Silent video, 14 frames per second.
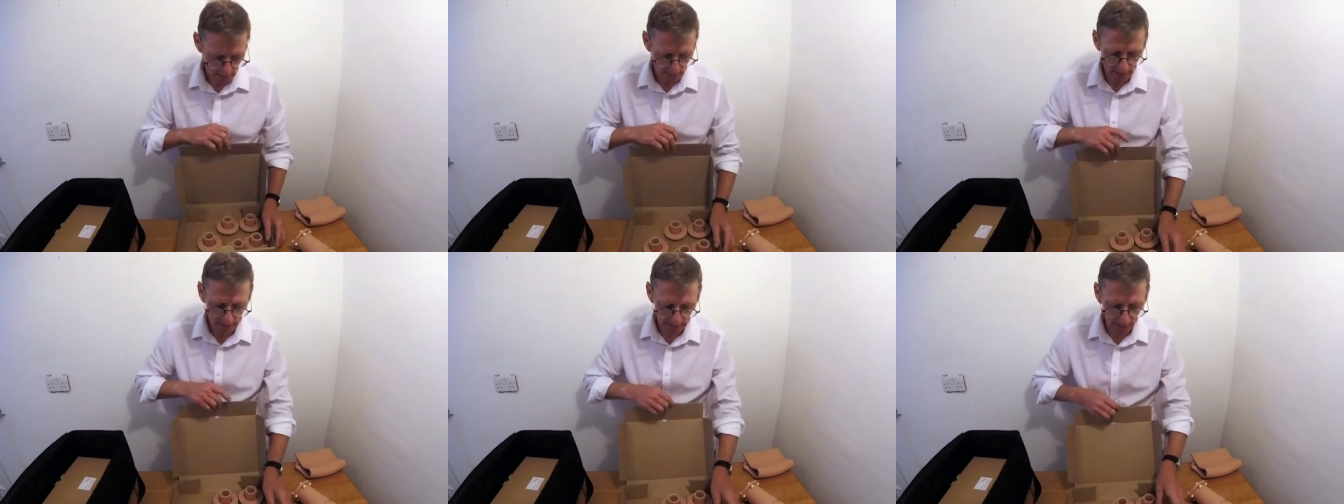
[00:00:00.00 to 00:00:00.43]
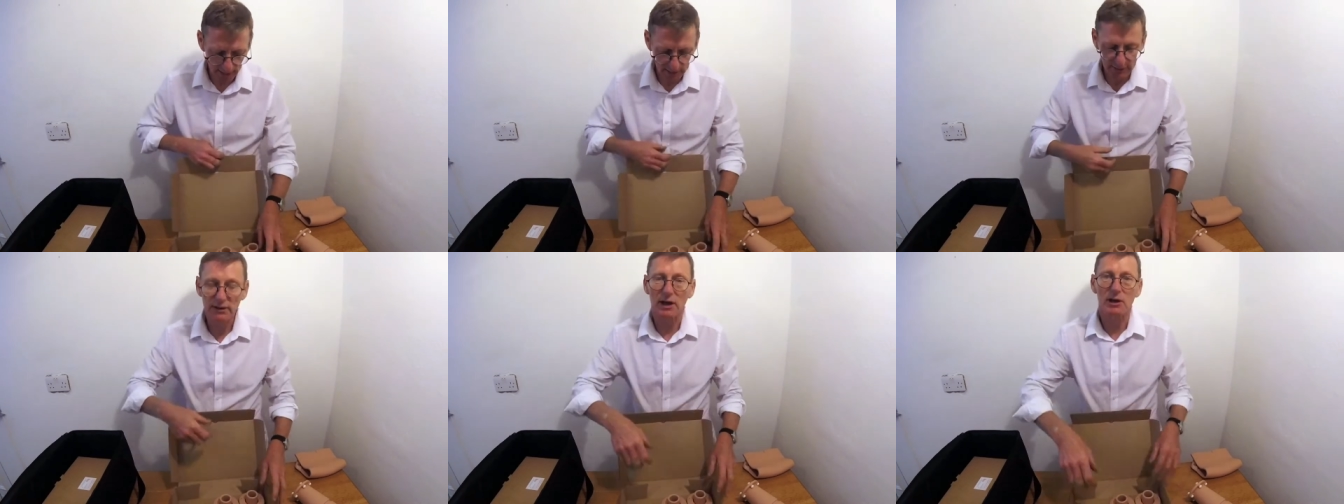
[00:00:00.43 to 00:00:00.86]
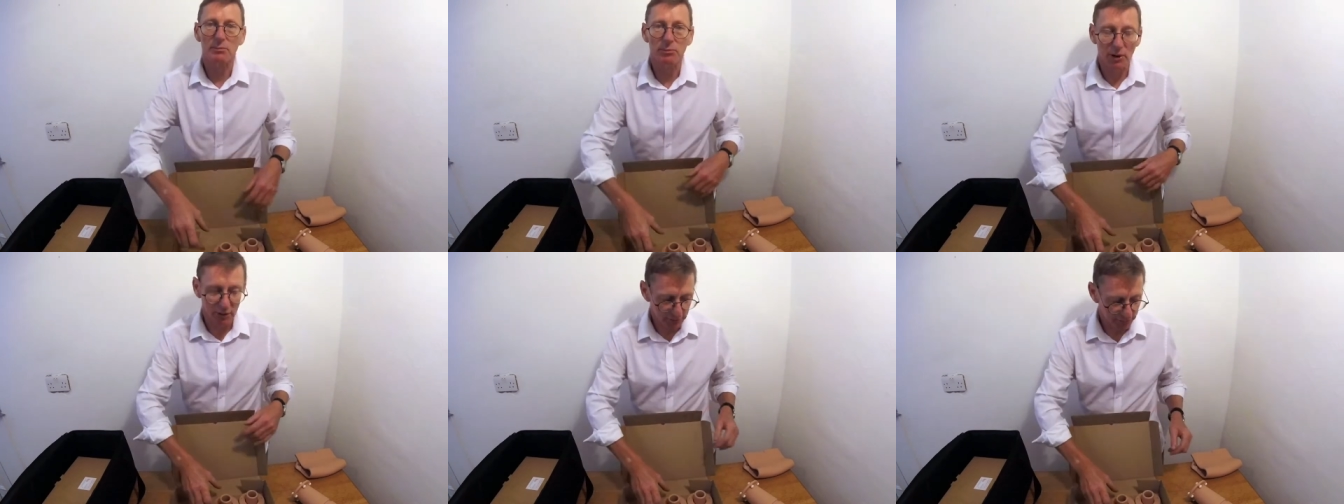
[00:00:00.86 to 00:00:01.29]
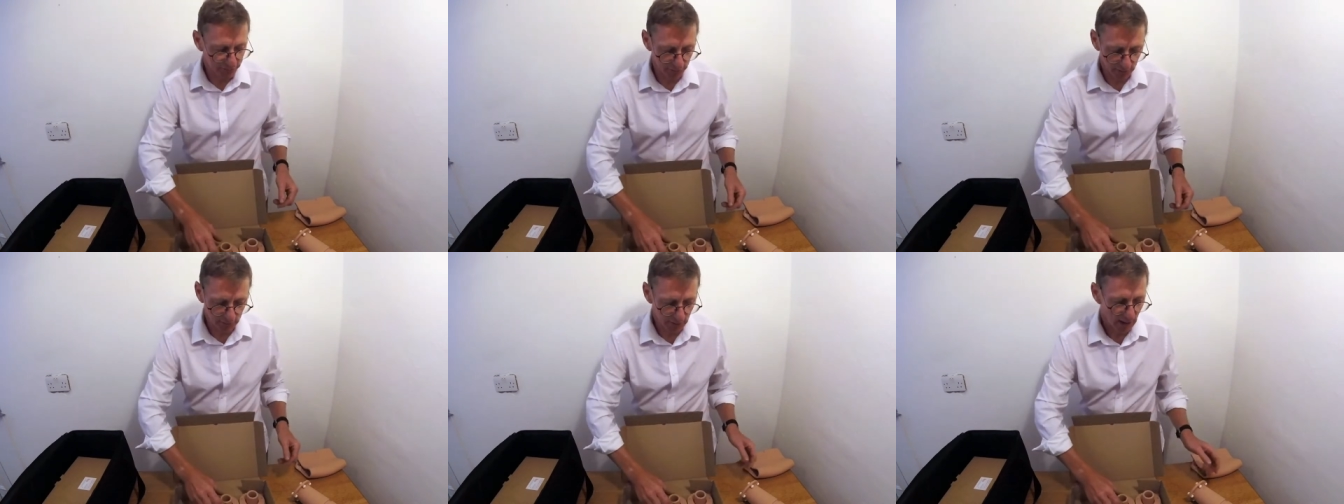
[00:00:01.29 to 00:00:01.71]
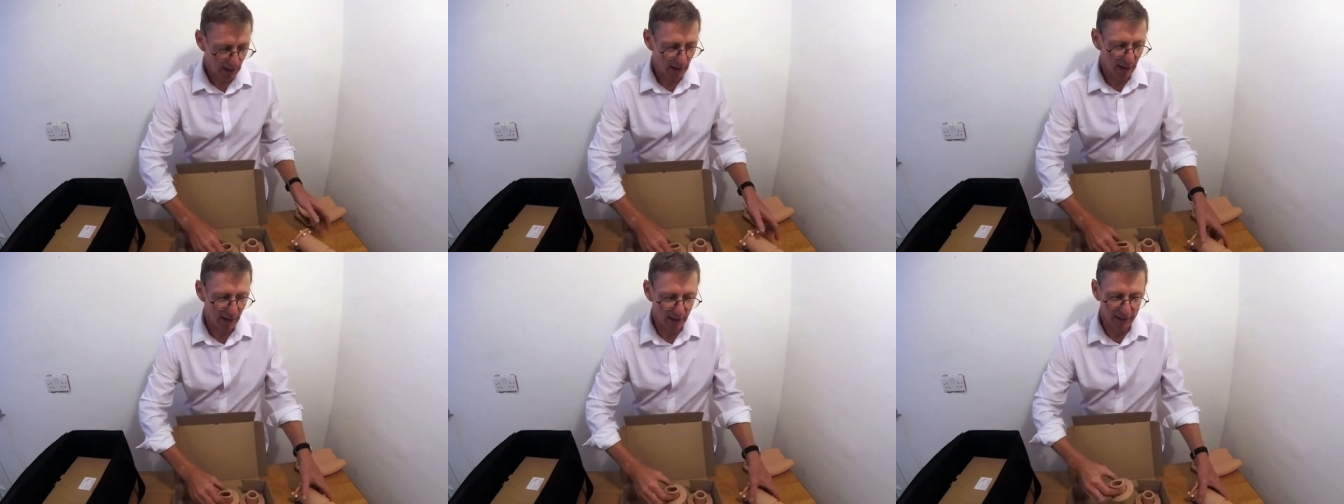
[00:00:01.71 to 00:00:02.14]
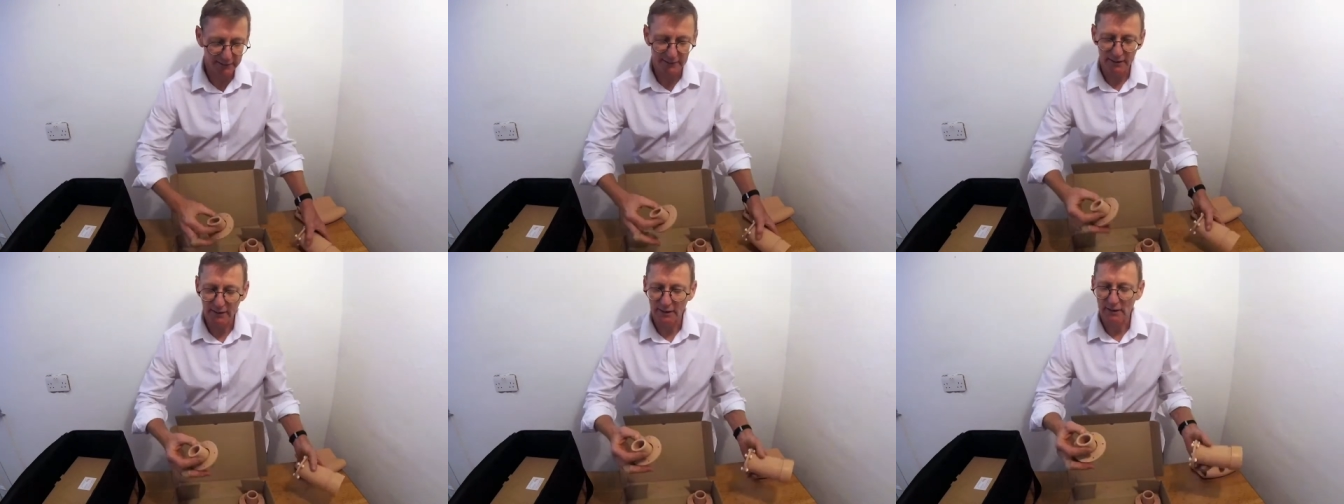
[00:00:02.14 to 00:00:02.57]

again you get a box full and